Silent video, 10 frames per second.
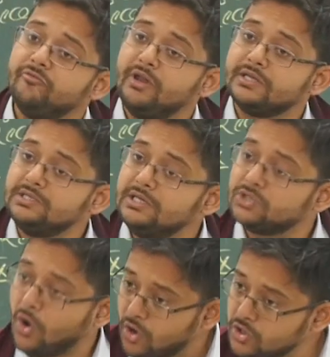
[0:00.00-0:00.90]
reflex is
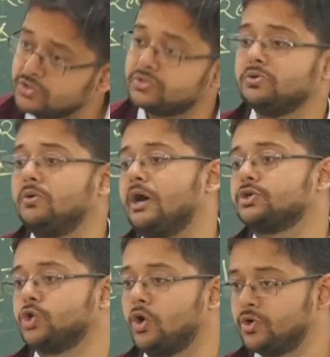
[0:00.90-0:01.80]
also a
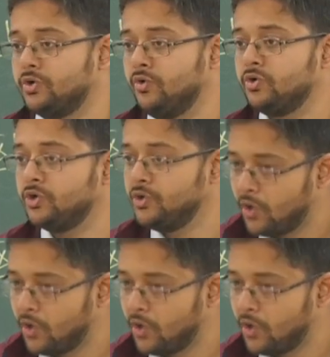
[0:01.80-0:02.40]
short note,